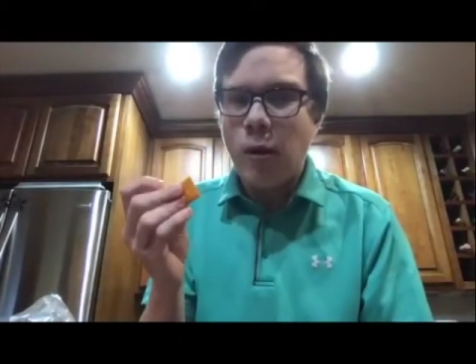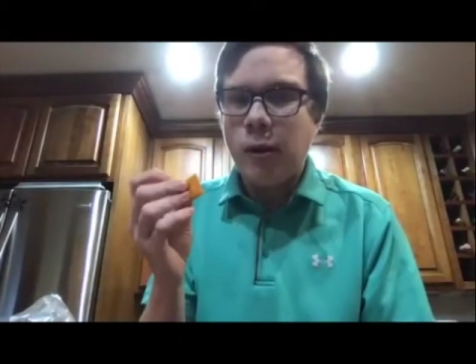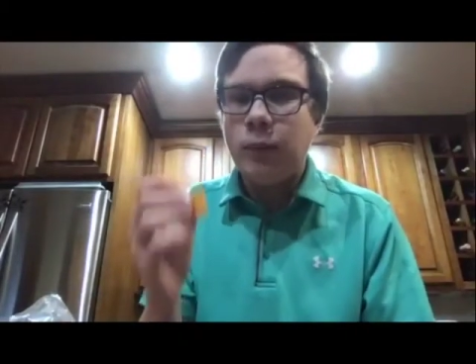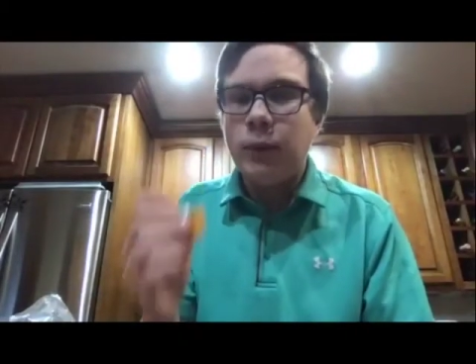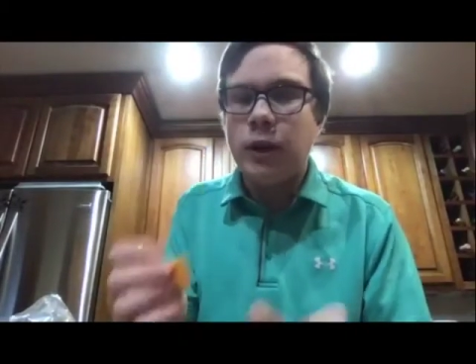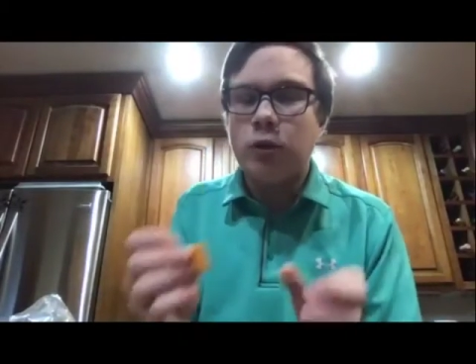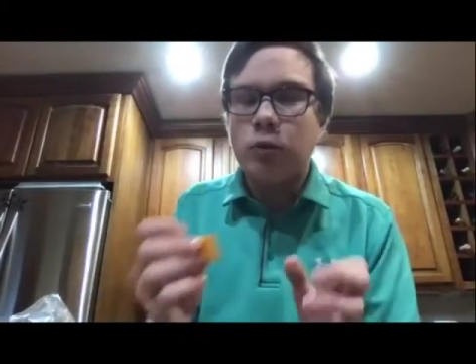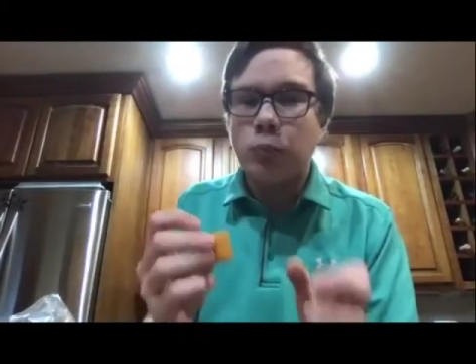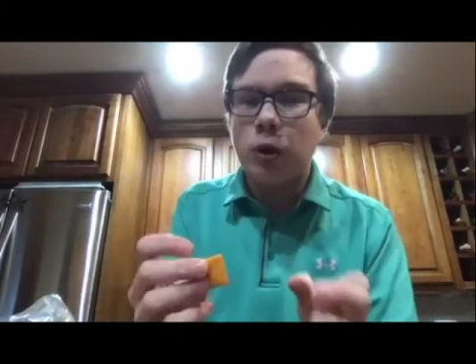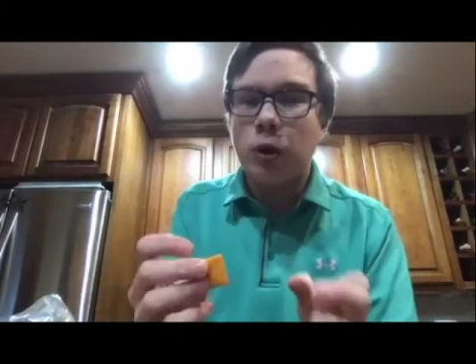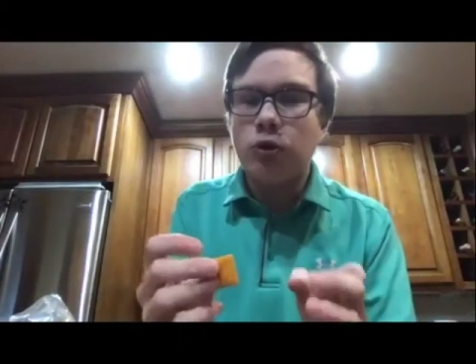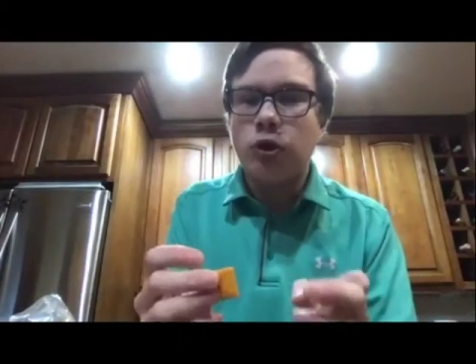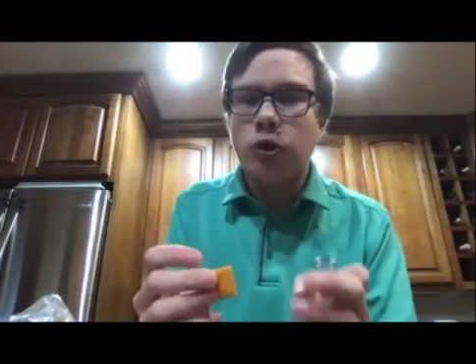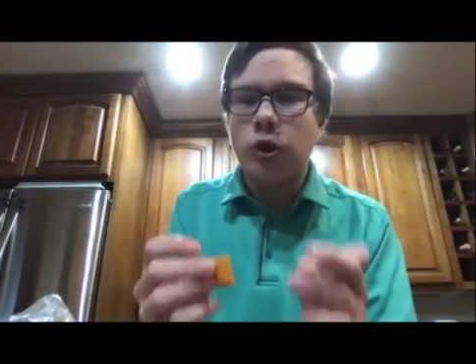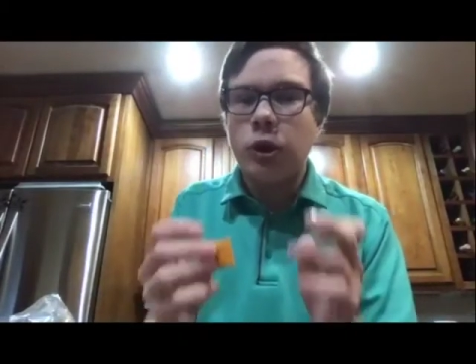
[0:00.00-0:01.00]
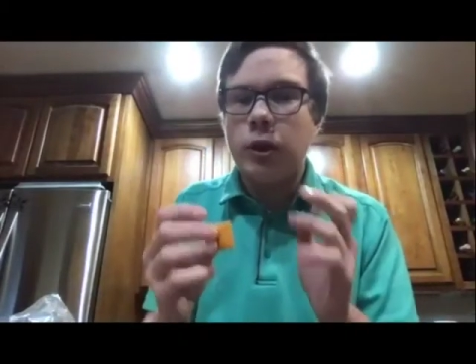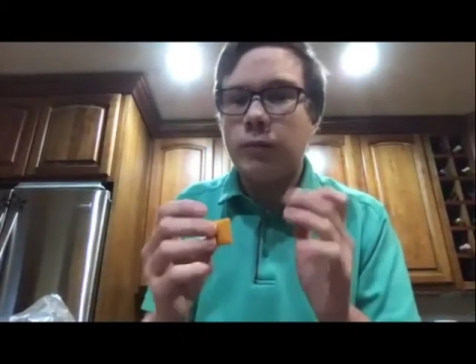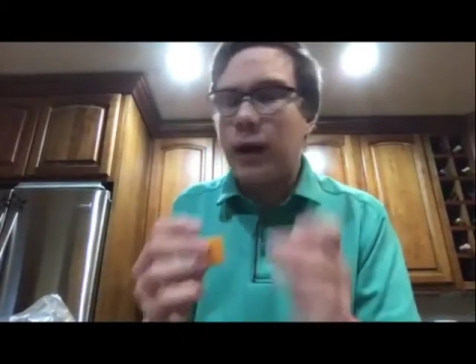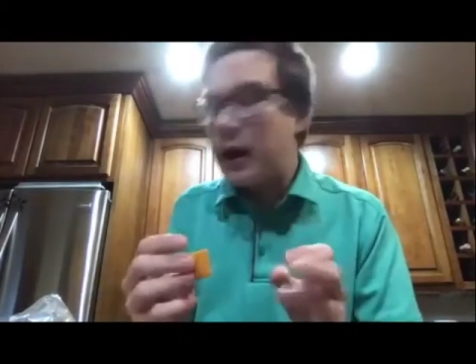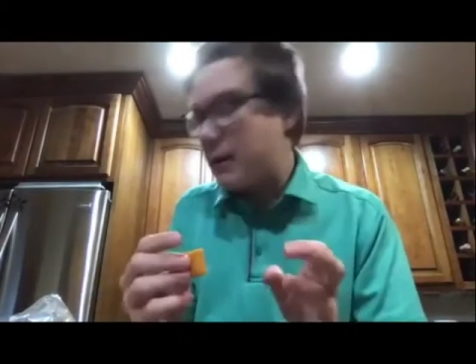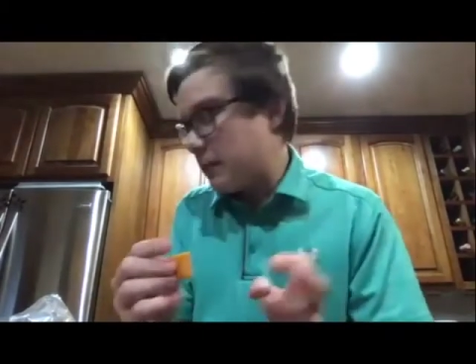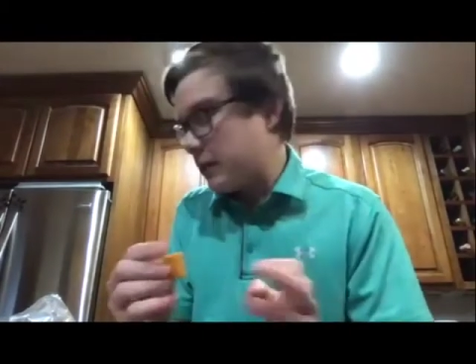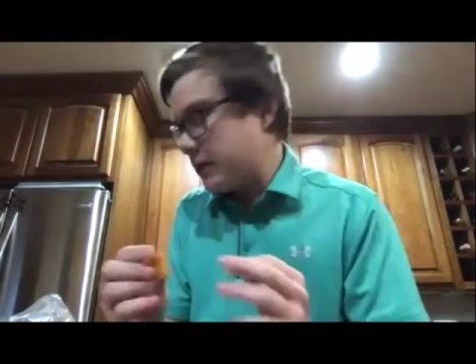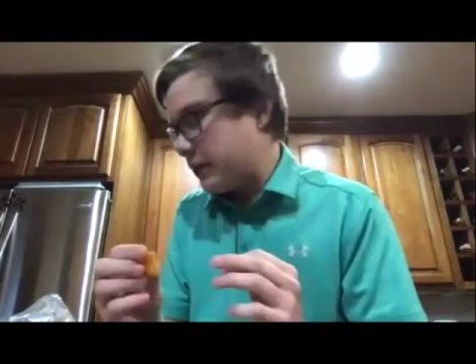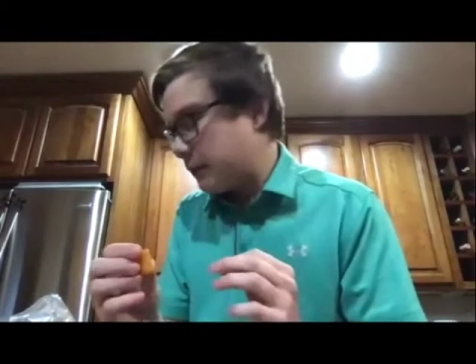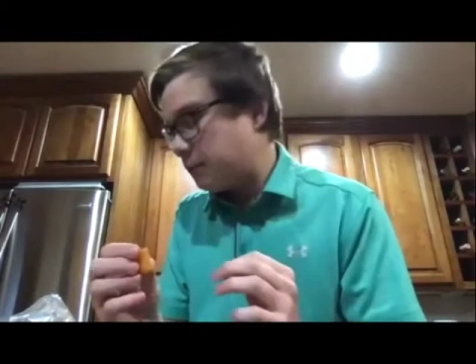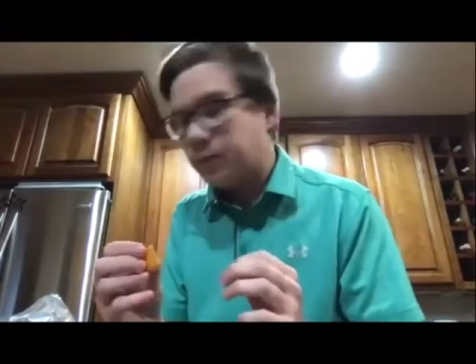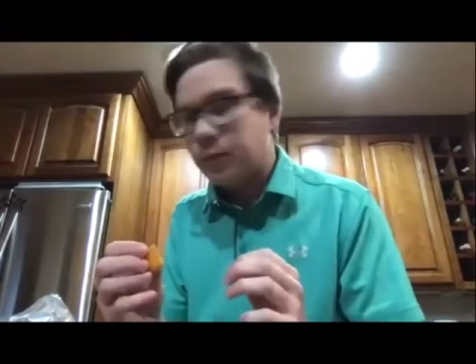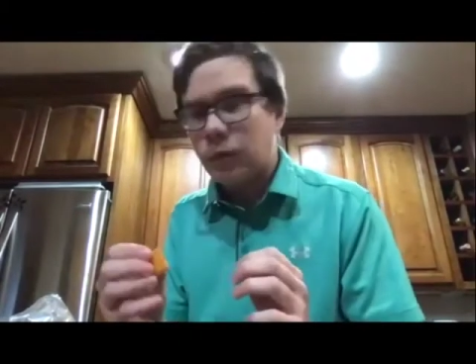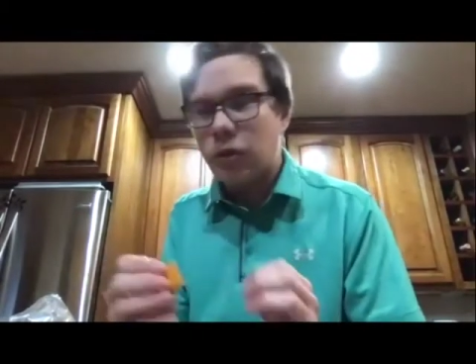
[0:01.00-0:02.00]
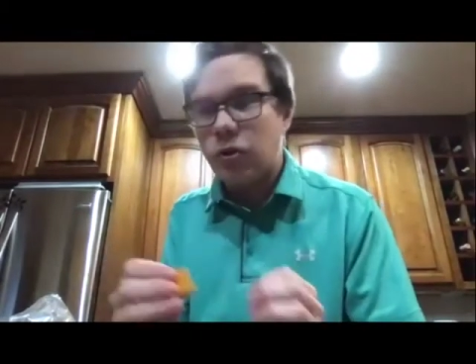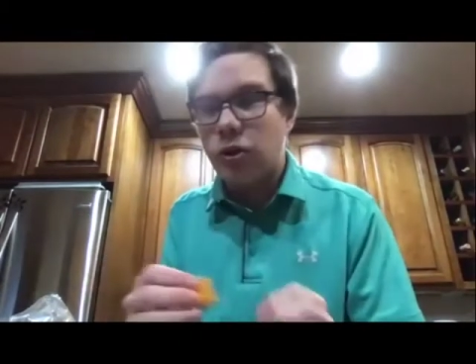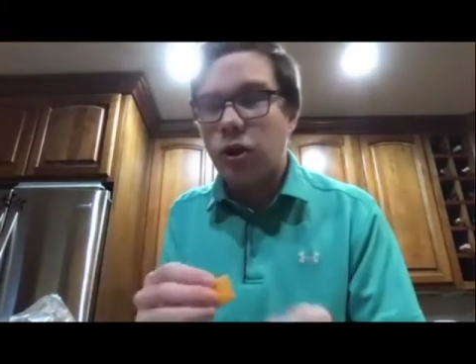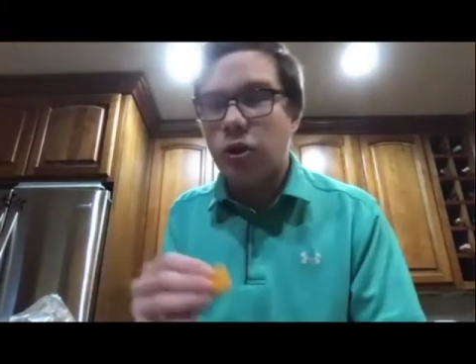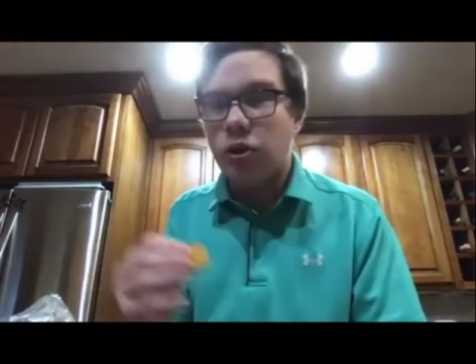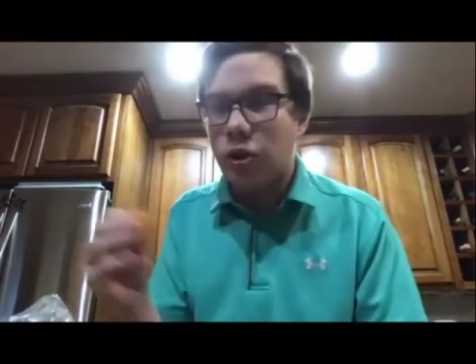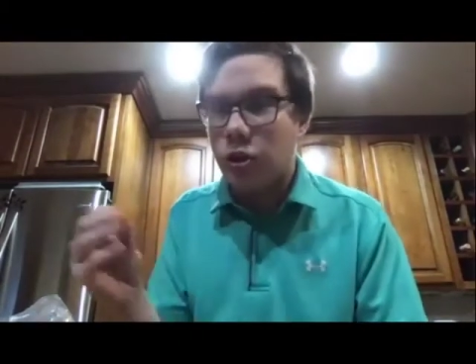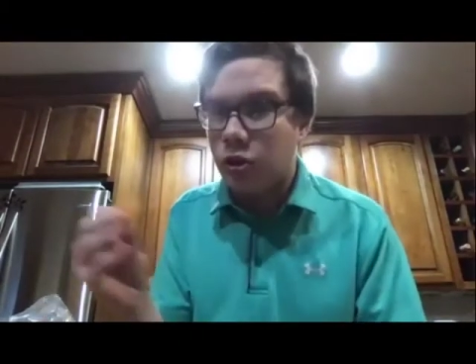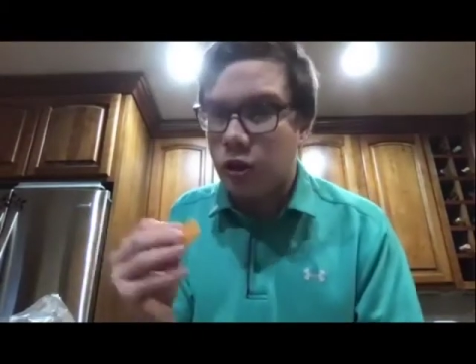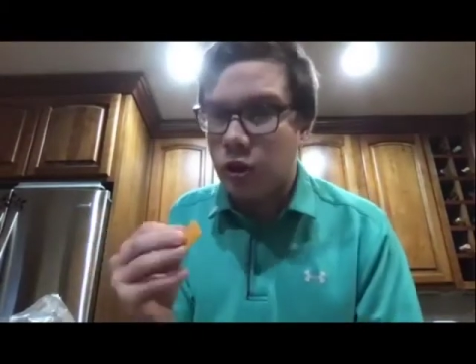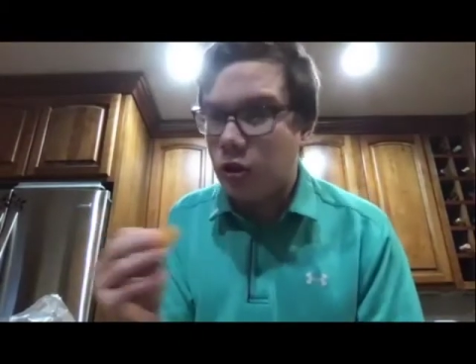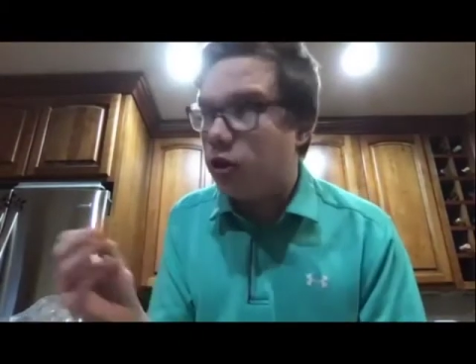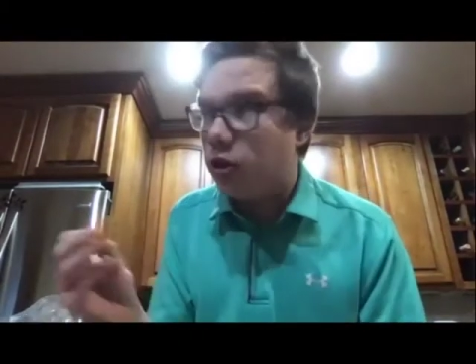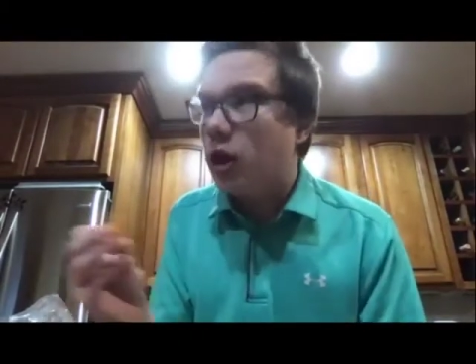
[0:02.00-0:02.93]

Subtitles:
Because personally, in my opinion, the